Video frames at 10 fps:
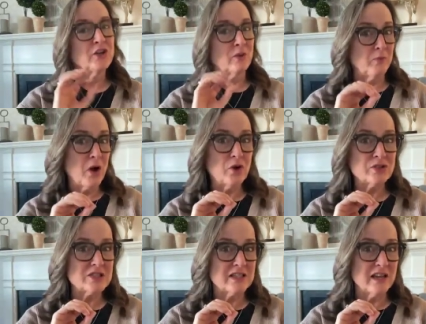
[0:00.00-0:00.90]
Your
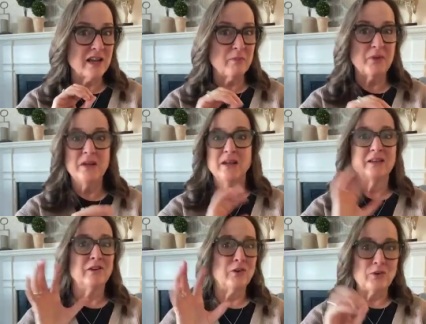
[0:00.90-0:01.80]
post lamp,
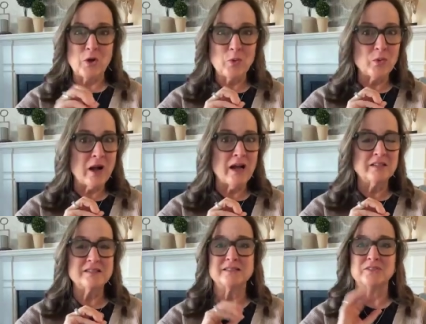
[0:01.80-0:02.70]
no
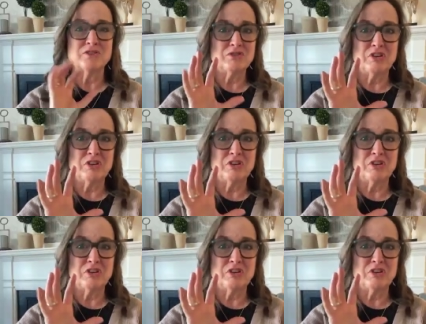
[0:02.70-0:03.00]
rust or,